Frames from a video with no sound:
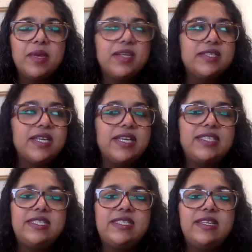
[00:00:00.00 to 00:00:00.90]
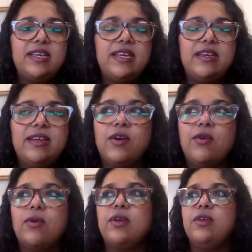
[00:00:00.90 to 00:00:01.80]
Because it, you
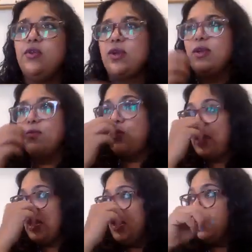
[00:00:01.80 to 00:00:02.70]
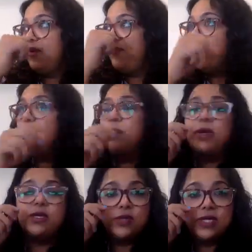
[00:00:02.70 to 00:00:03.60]
know, you can will a film
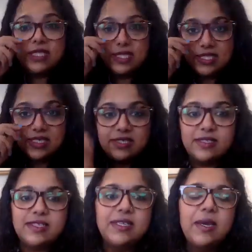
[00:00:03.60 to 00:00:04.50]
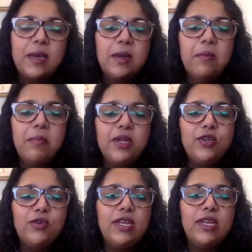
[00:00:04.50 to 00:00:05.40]
into existence,
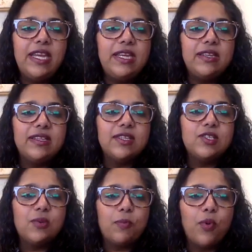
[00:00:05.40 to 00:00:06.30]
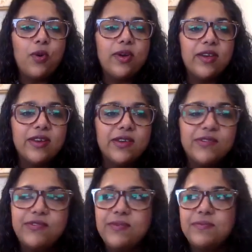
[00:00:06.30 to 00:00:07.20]
but you need the support
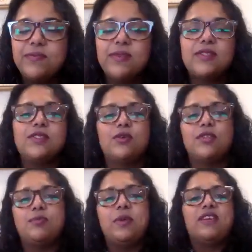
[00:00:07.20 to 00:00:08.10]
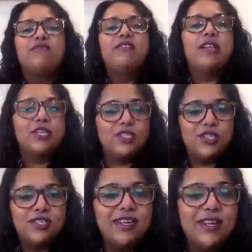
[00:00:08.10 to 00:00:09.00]
of, so to speak, a village,
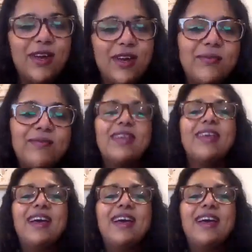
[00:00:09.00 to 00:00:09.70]
you know,